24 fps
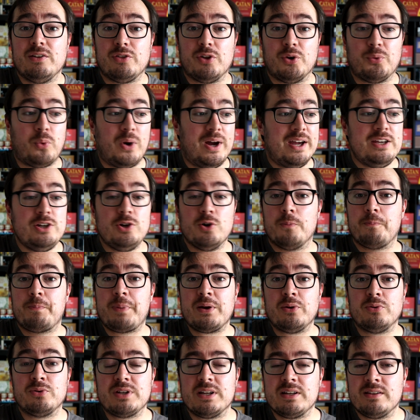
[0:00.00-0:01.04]
the way you're
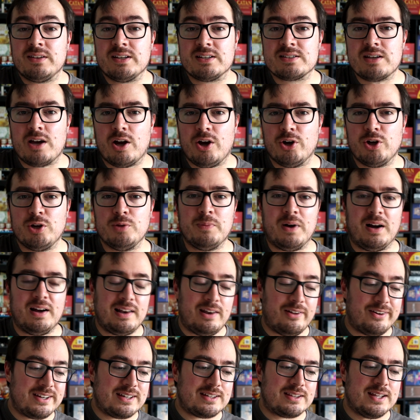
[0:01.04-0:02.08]
building this home. I
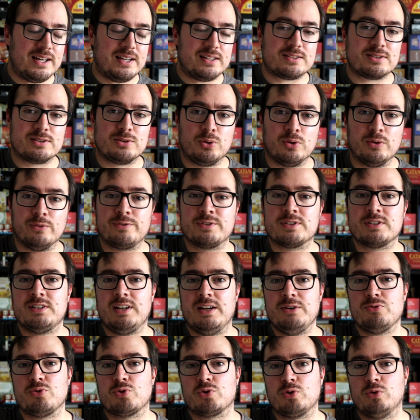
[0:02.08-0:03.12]
like that sort of
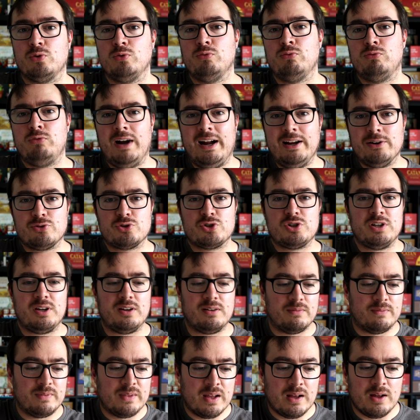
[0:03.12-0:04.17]
central
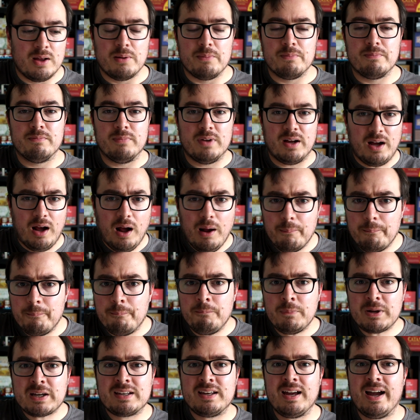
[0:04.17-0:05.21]
ratchet uh,
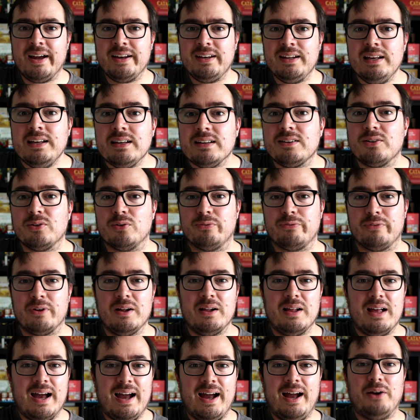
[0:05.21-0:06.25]
mechanic of
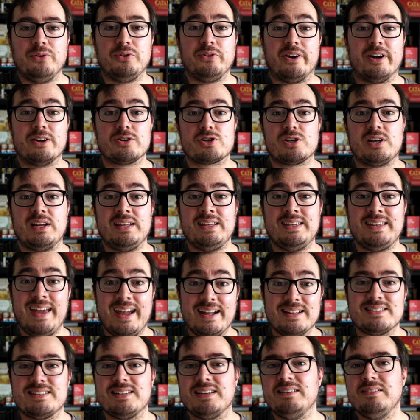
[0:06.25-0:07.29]
how you're actually
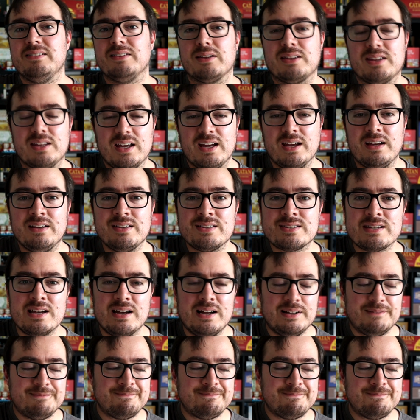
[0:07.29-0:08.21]
getting the things.